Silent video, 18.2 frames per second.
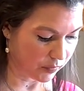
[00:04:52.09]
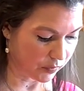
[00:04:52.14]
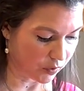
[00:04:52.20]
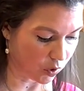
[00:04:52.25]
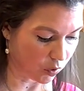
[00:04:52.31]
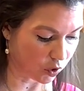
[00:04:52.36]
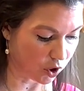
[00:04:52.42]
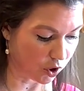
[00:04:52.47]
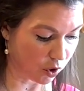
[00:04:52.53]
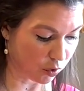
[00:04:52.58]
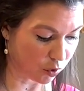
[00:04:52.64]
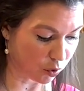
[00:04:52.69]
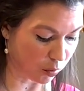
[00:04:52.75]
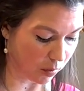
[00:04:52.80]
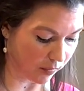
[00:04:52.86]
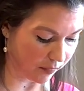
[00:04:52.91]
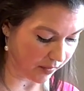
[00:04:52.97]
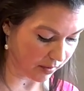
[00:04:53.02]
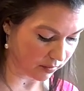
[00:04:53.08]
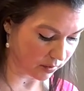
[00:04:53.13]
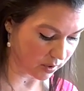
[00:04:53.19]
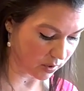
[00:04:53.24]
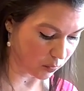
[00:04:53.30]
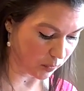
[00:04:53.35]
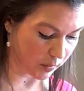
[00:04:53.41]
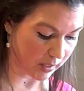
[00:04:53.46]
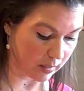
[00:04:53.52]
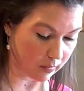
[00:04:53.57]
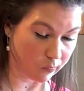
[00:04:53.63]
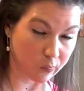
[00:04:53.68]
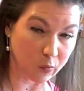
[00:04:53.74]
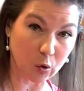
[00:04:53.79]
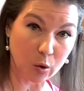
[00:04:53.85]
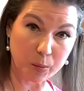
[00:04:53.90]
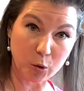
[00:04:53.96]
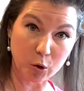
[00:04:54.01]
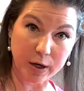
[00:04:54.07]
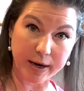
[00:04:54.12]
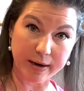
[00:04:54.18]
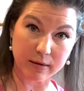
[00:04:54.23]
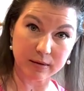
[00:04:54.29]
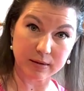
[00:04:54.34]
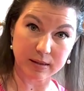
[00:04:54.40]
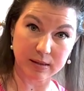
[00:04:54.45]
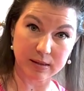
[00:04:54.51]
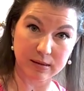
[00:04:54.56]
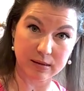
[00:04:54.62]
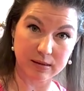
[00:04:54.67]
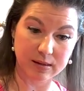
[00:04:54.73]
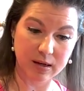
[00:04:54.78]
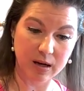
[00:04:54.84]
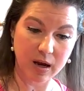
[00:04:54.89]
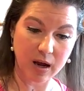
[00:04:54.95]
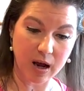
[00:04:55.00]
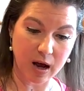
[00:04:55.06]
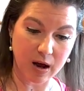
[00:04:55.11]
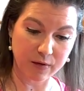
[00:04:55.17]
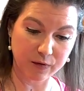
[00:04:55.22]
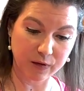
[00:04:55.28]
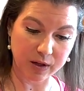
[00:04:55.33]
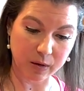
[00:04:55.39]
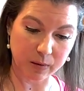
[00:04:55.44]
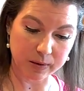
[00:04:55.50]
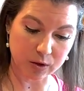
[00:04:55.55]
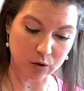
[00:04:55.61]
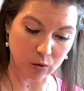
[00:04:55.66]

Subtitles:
So to those 12 ounces, we need 4 more ounces of liquid.